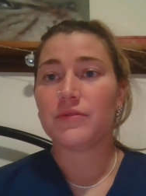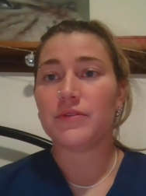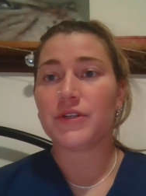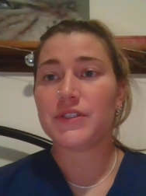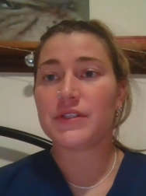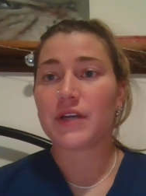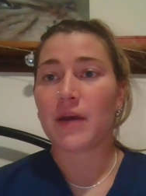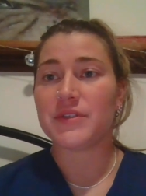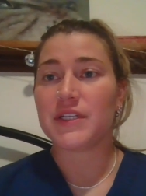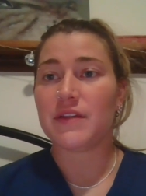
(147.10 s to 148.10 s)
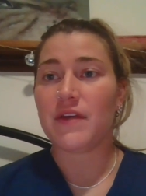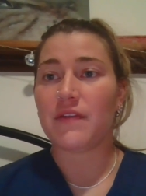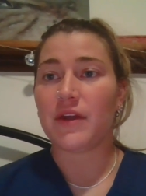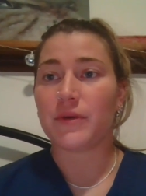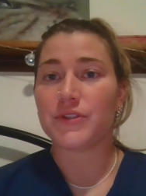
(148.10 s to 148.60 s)
Nurses commented that
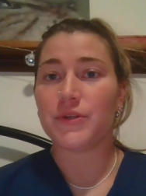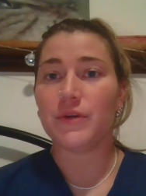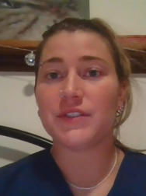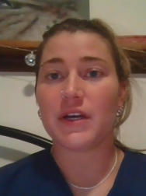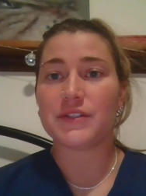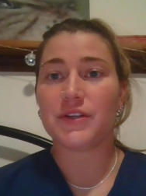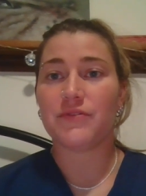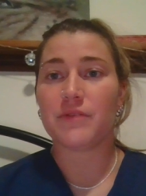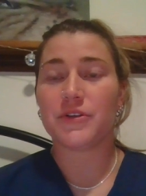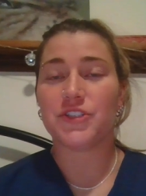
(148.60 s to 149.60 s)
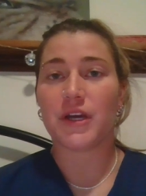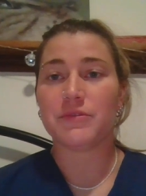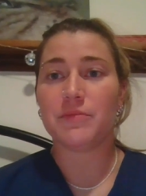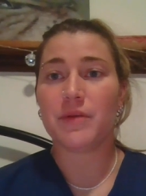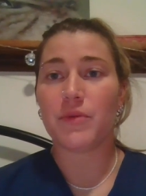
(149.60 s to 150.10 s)
they were too exhausted from their
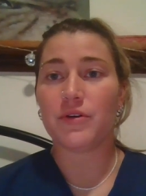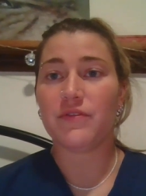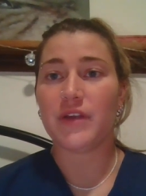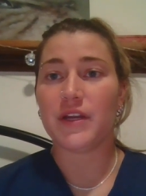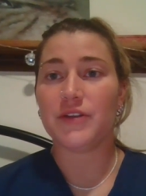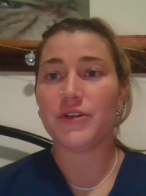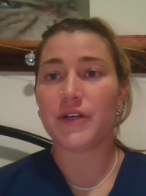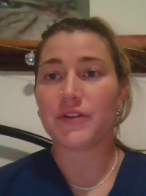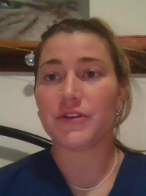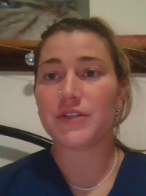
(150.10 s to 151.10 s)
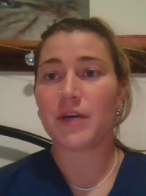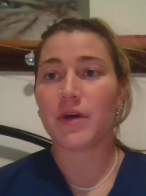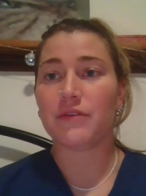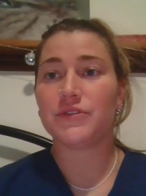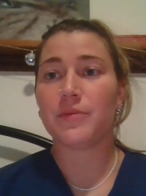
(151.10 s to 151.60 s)
job to be motivated during their time
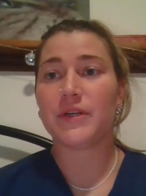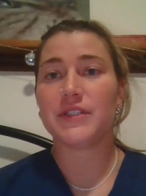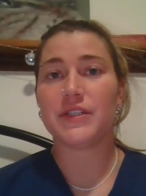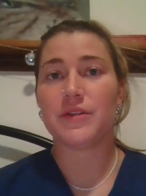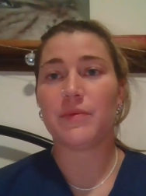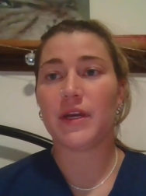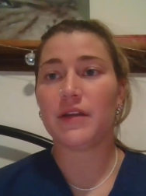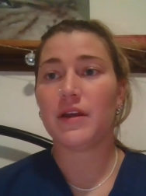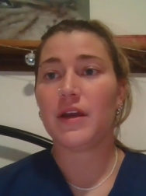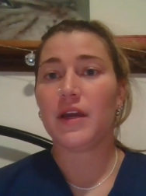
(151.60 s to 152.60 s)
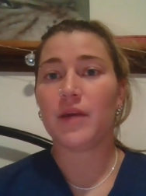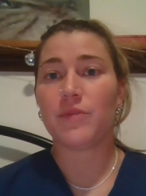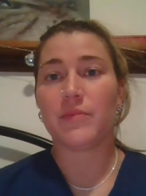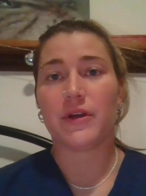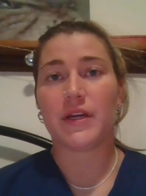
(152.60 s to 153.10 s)
off to participate in
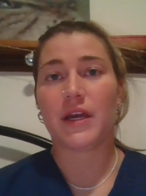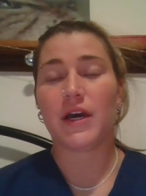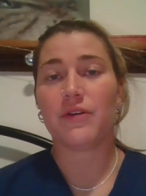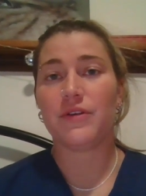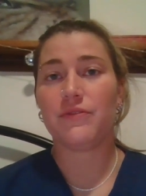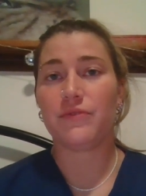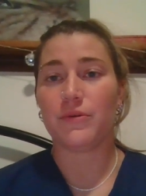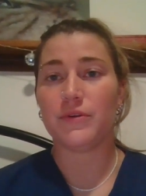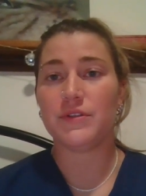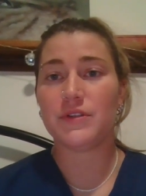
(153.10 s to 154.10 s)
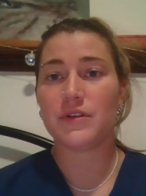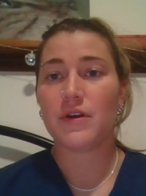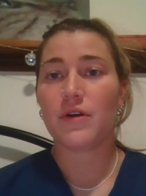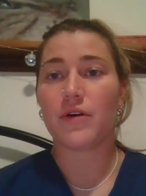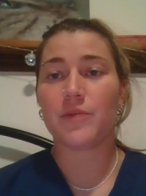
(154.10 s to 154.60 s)
preparing healthy foods
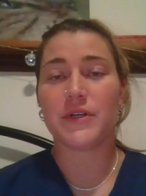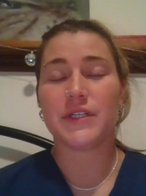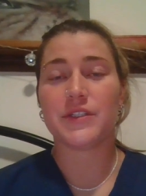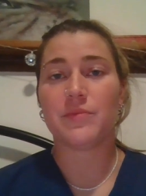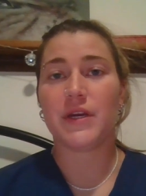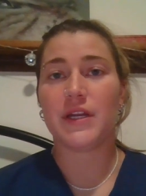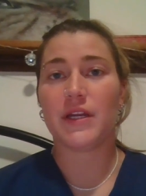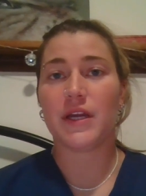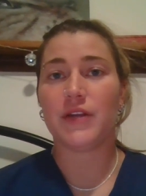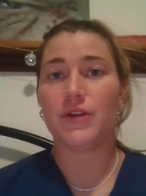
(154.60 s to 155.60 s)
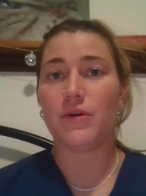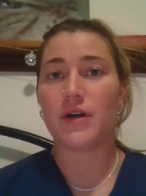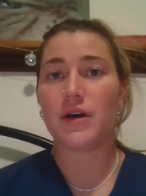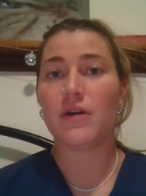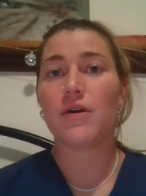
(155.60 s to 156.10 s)
or participating in
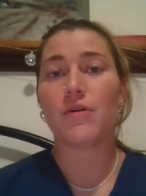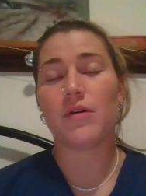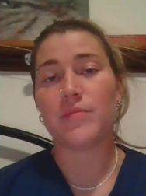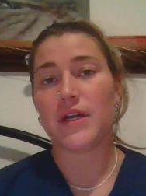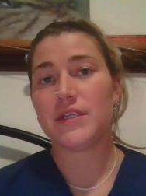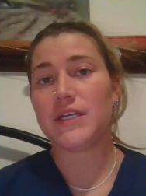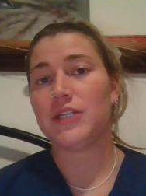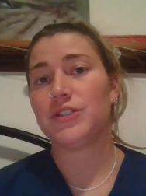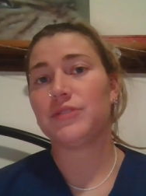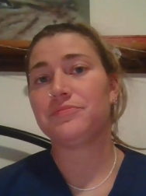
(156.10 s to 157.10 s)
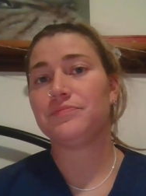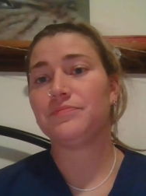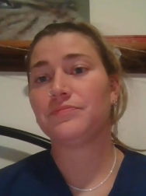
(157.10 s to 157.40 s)
yoga or meditation.